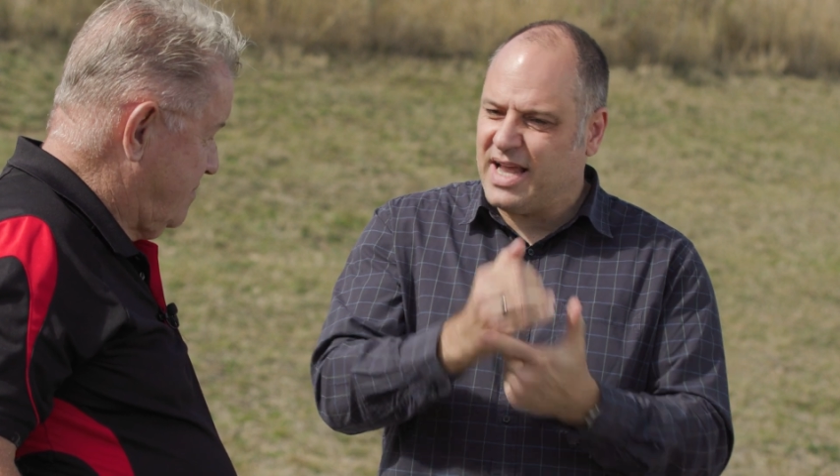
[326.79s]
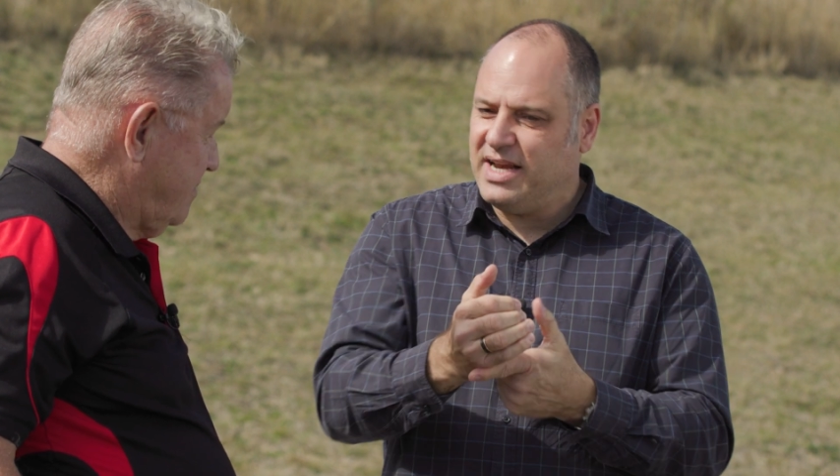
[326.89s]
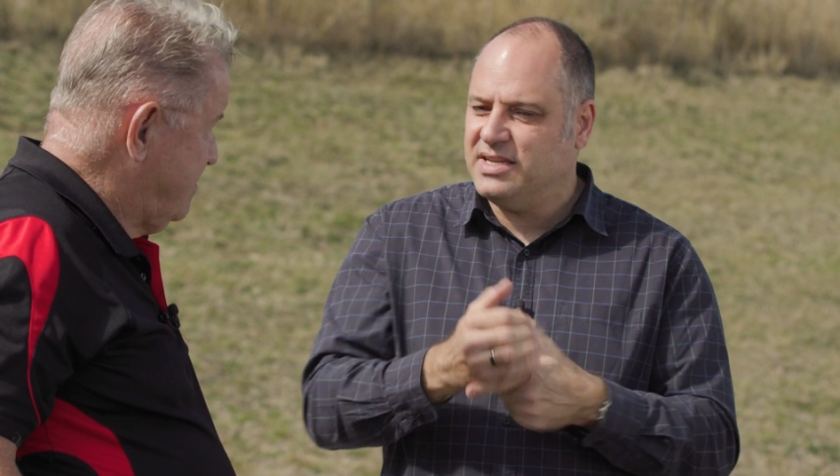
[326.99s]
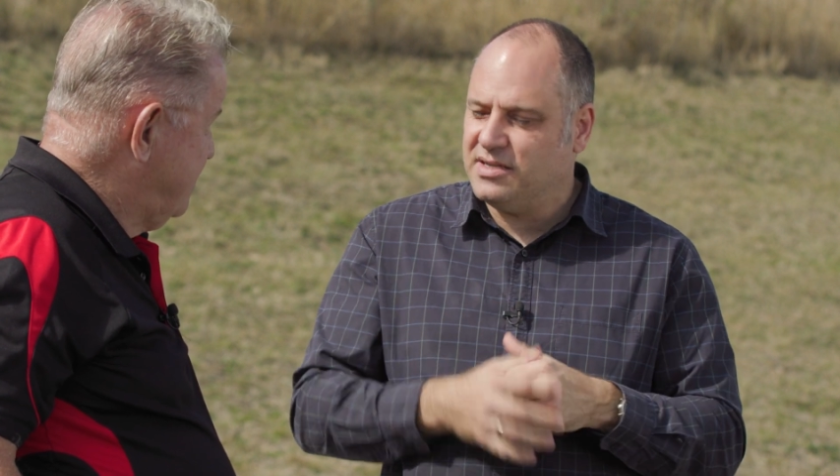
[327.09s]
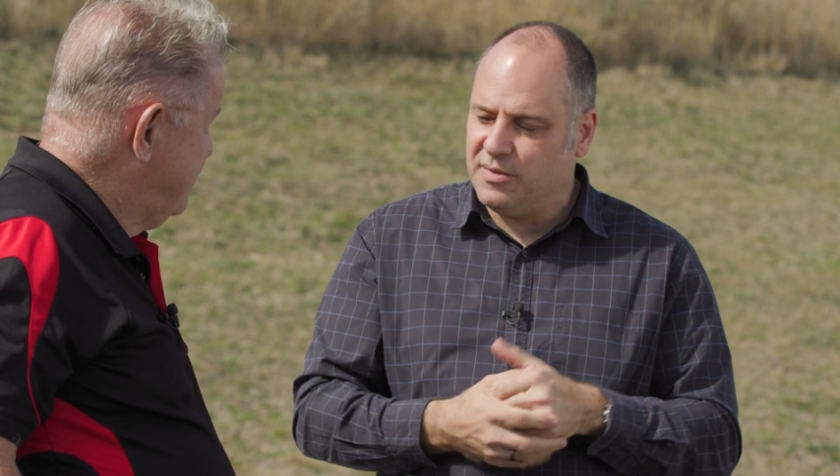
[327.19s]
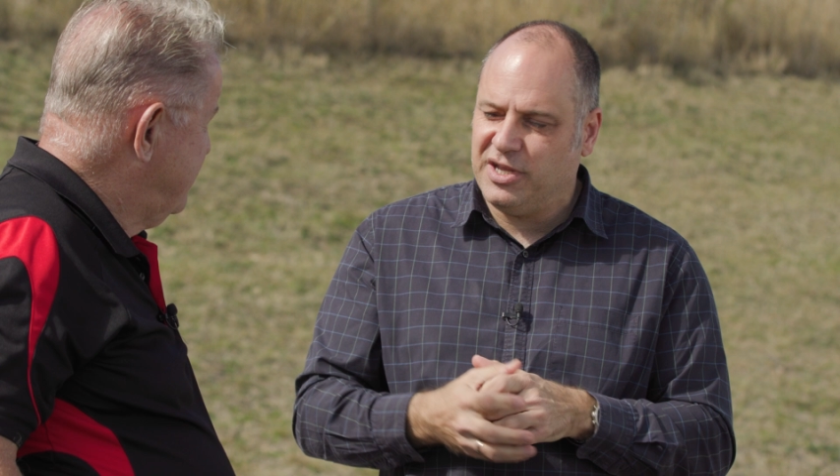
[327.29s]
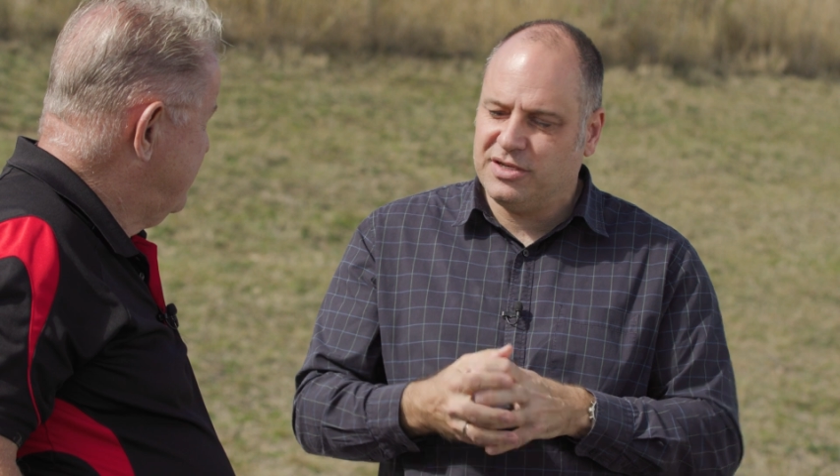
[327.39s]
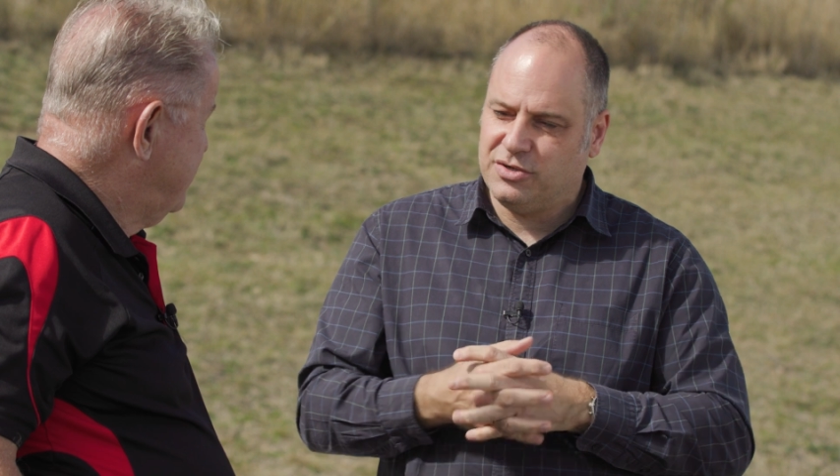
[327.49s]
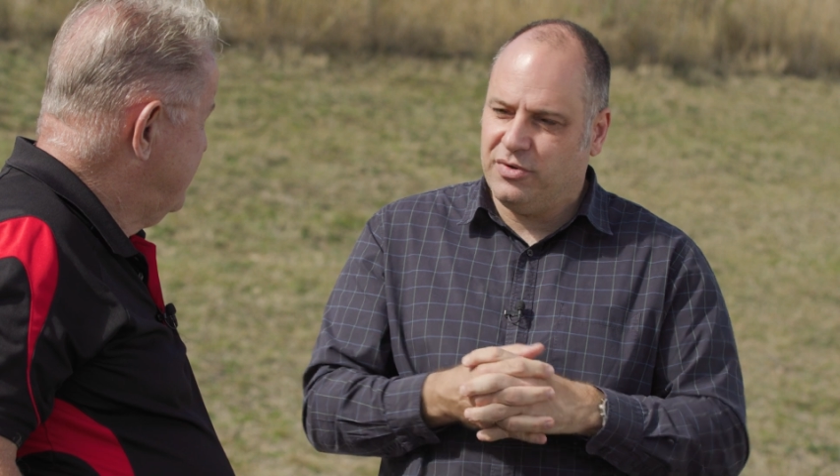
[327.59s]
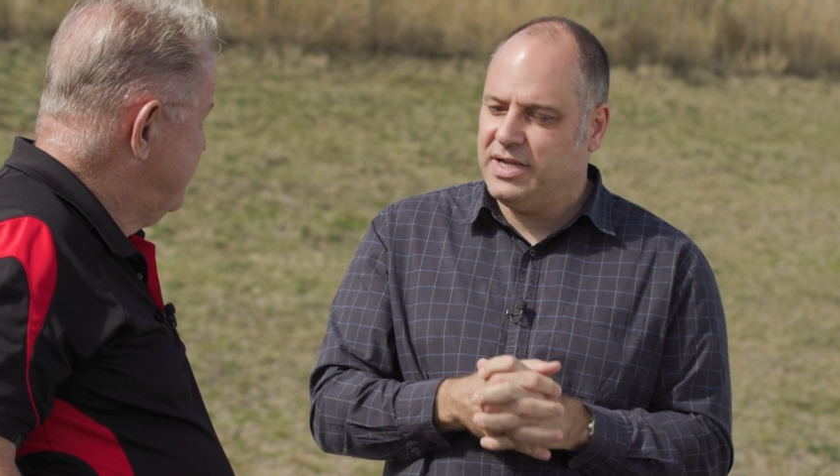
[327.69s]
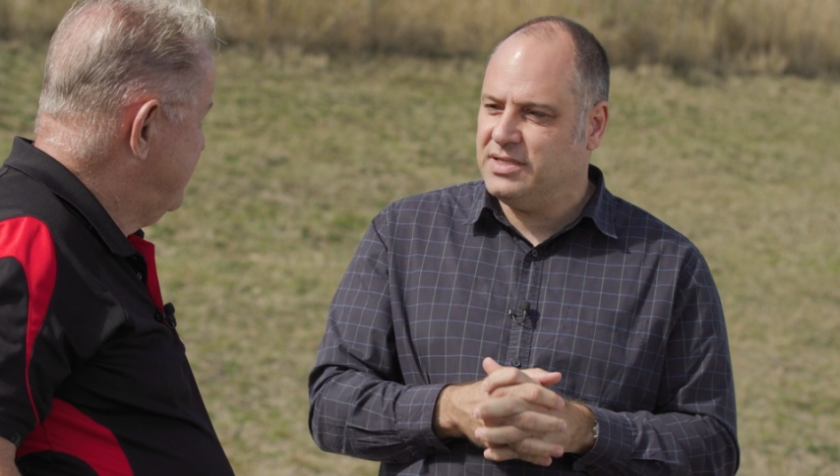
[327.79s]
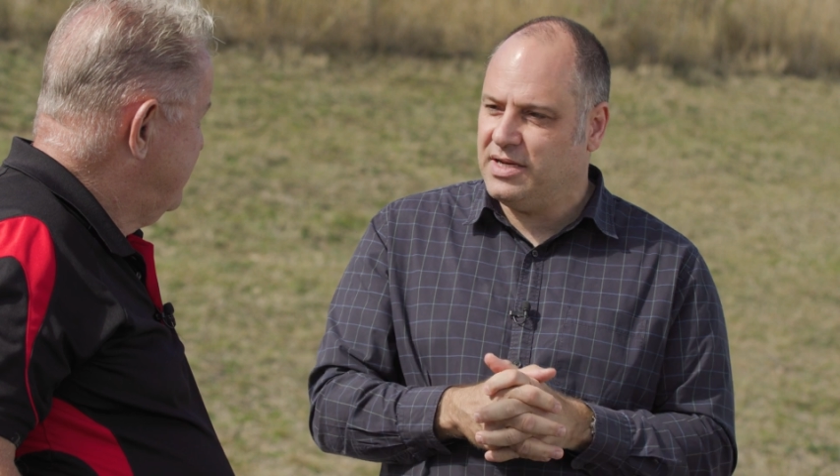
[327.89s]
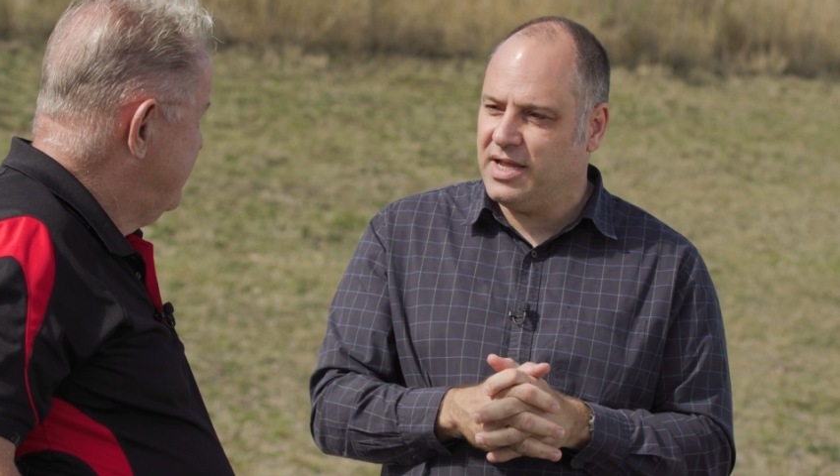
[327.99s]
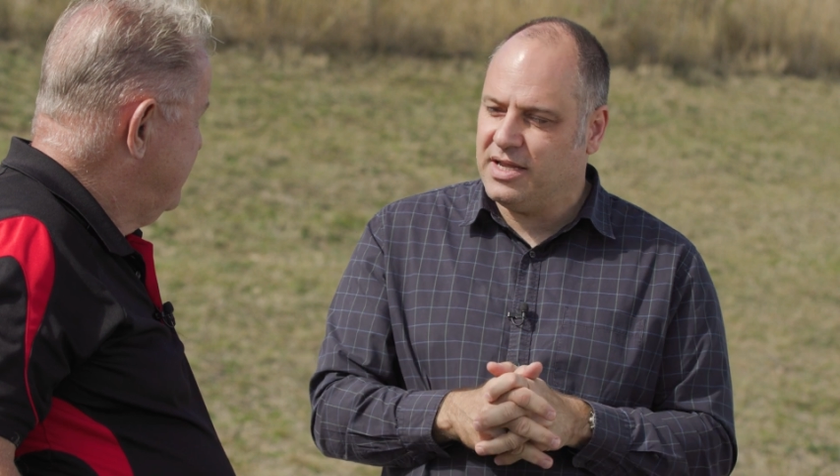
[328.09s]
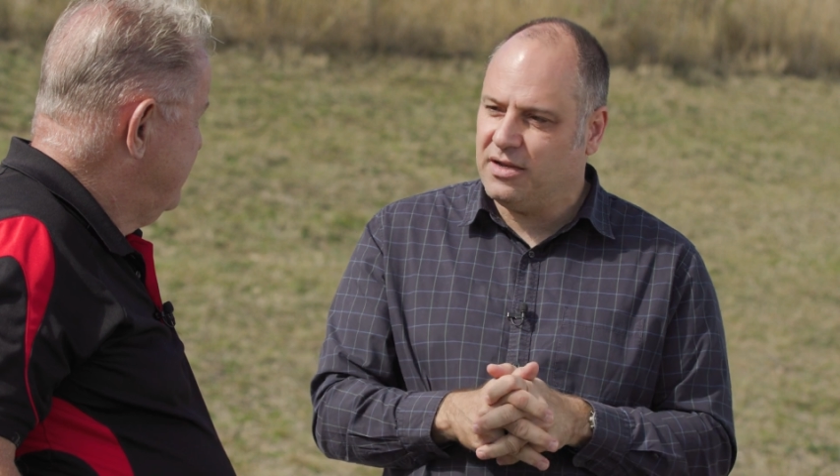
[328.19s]
and is it a bit too easy
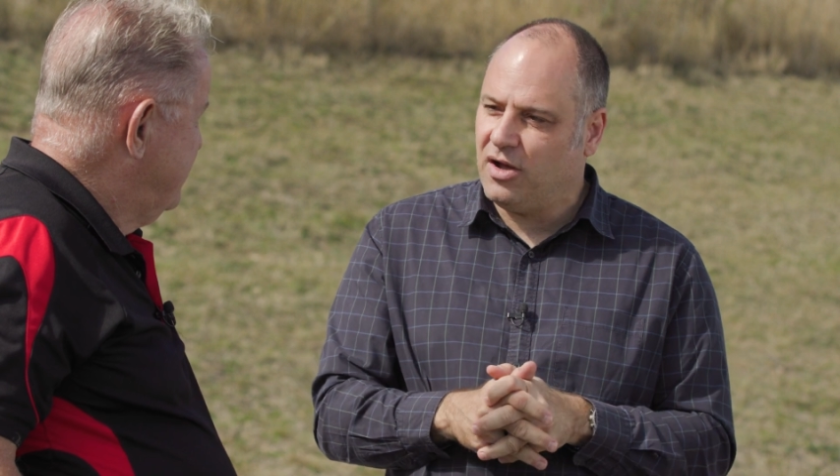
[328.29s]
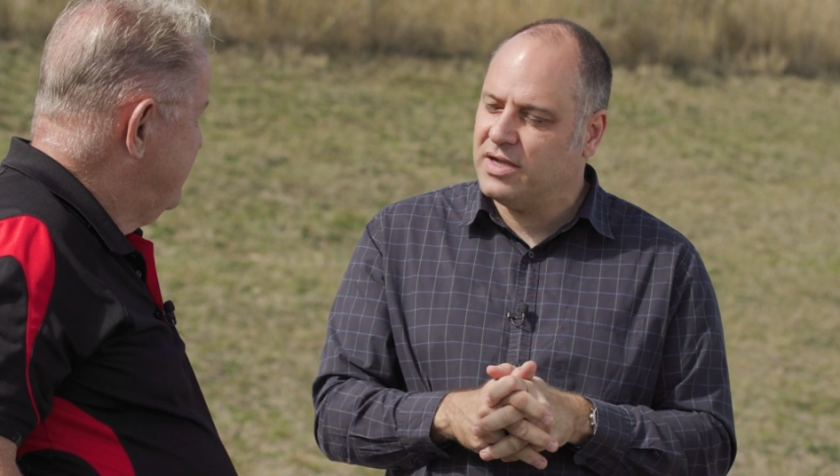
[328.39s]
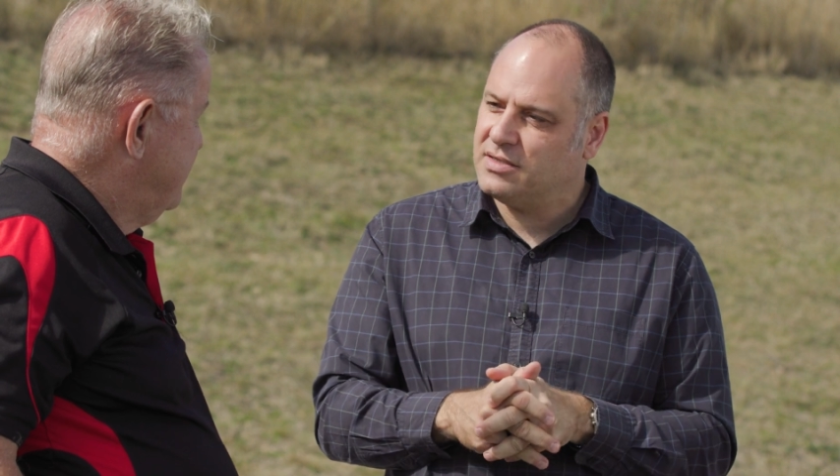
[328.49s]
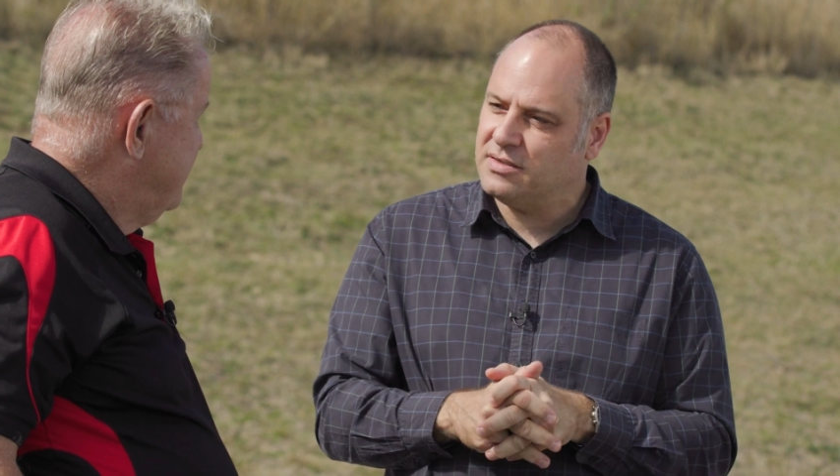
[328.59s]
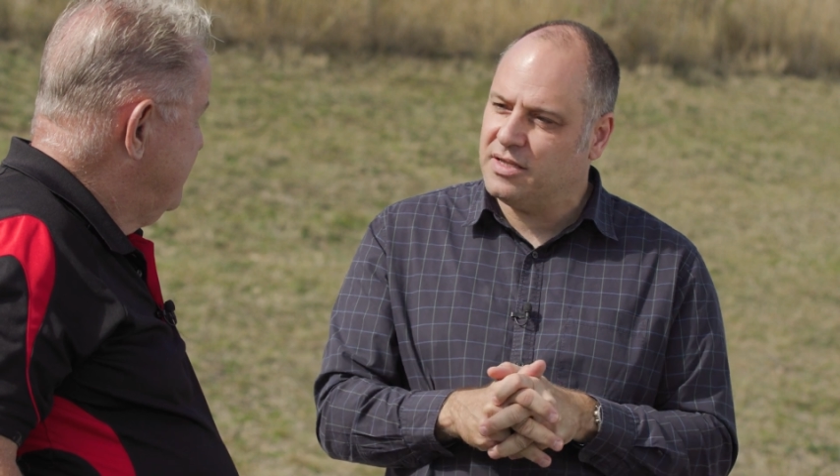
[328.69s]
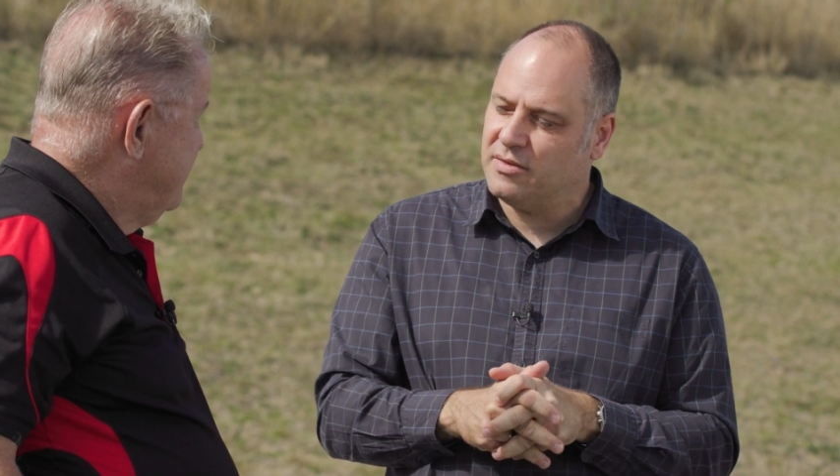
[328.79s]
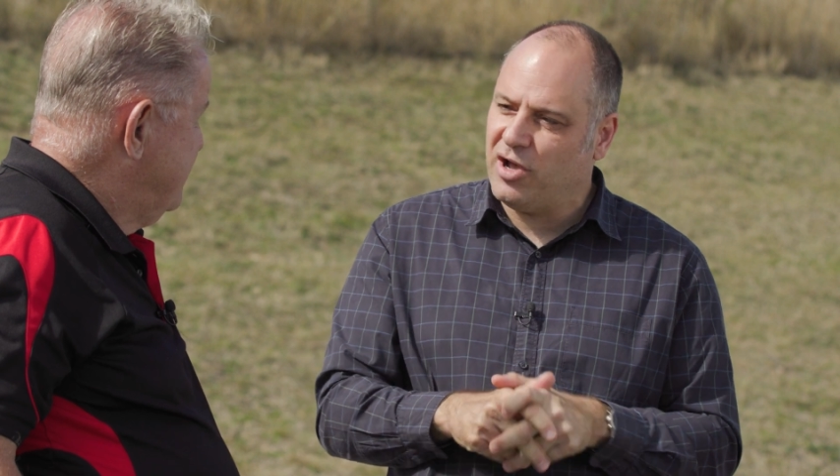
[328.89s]
to get your license at the